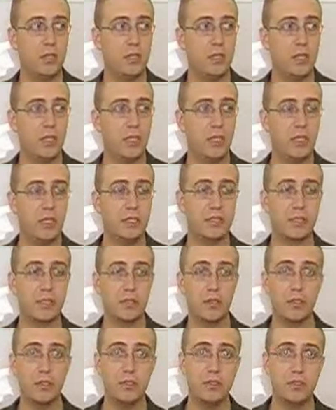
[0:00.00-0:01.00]
it's
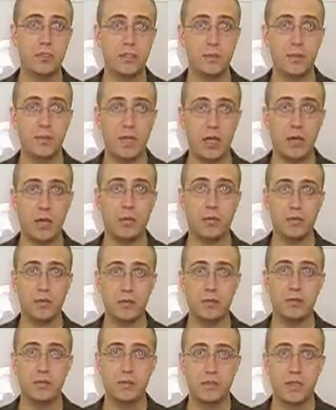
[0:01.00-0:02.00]
good to be
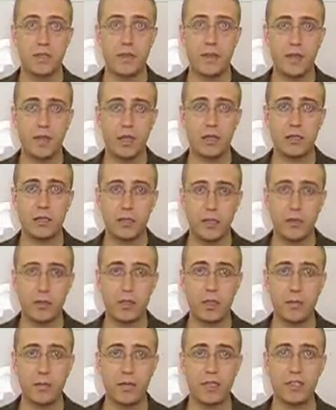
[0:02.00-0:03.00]
able to think
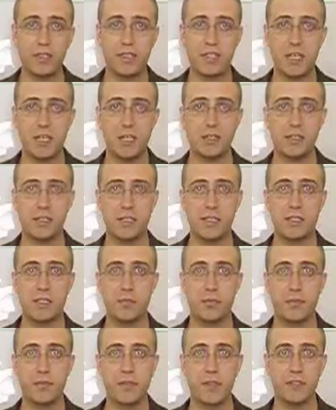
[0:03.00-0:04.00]
clearly about the sentences the
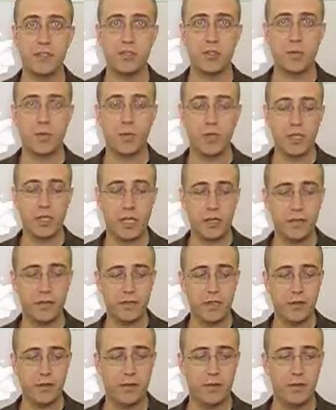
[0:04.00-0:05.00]
professor's putting out
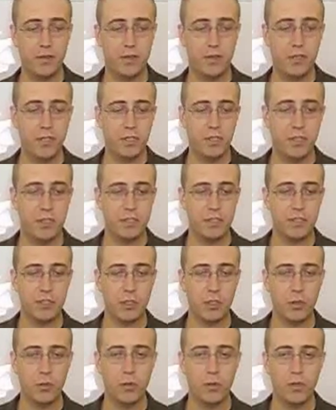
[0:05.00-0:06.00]
there.
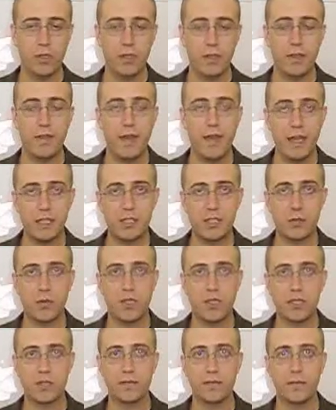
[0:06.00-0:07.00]
So that's a
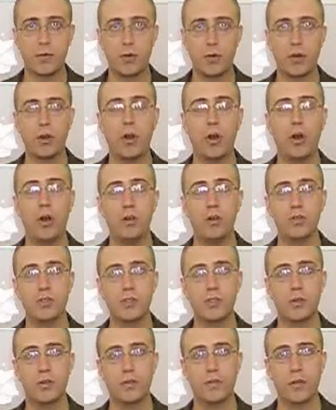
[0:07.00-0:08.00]
reason for it.
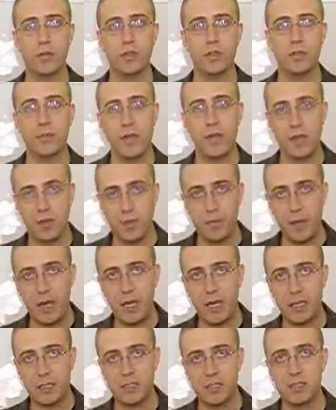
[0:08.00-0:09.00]
Also, if you're into
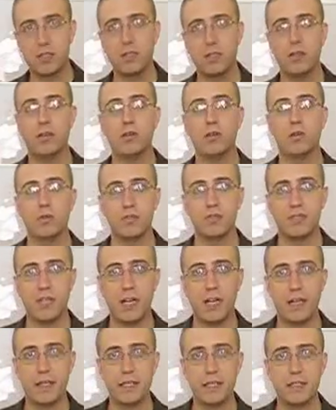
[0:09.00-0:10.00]
mathematics or
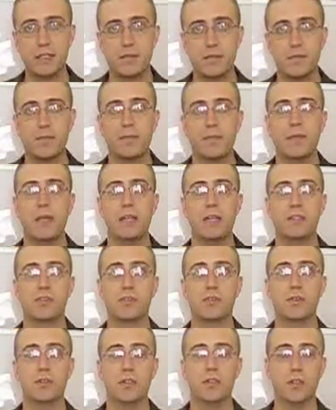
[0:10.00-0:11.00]
science, it's
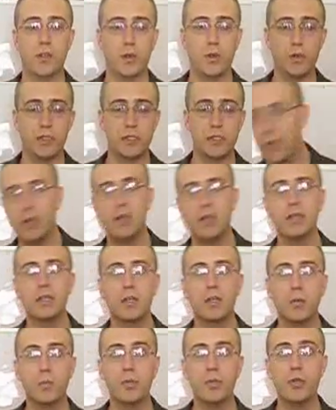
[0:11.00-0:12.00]
good to know it.
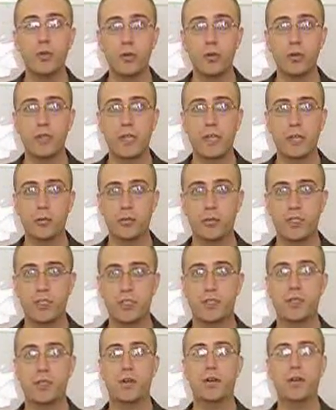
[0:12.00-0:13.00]
Computer languages
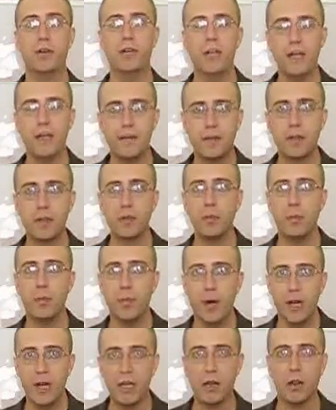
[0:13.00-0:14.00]
are nothing
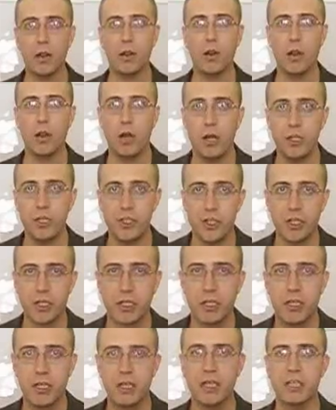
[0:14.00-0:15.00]
but logic.
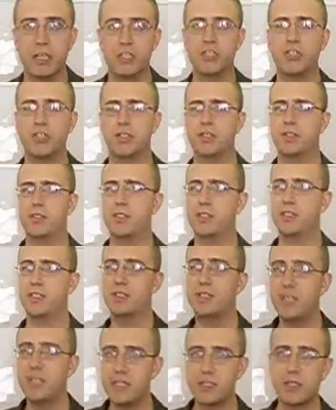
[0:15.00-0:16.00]
It's just
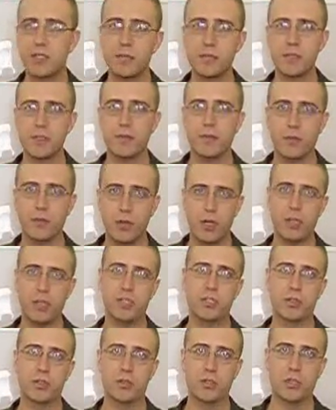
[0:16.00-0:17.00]
systems of
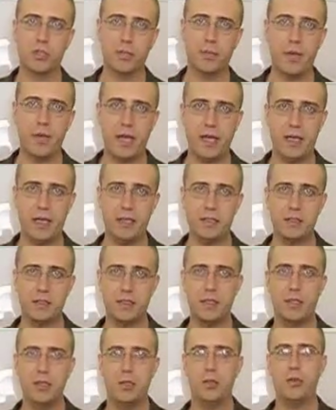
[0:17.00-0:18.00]
logical commands.
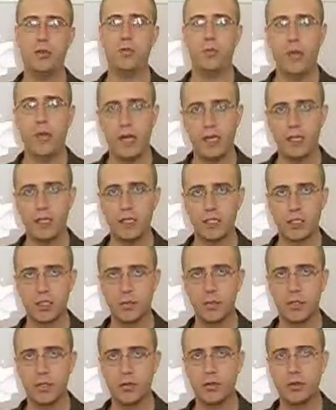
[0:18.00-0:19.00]
Writing a
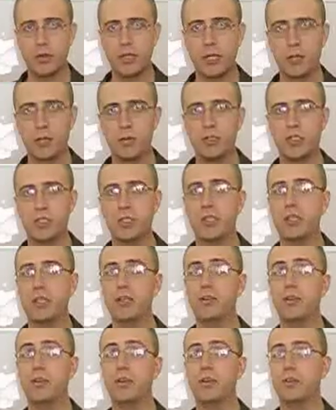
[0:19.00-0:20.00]
computer language and then
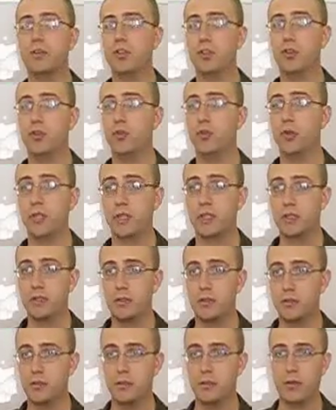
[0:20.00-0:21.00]
doing
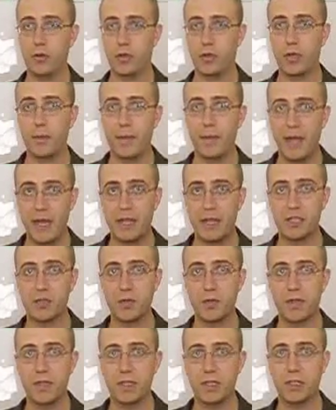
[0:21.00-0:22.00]
you know, commands
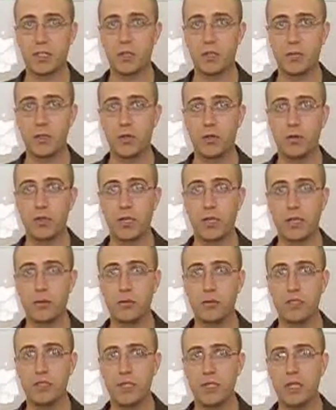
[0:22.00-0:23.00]
within the computer
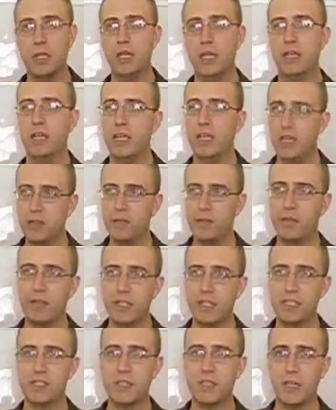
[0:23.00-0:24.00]
language. If
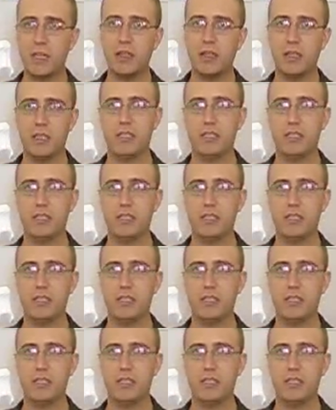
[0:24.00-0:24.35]
this, then this.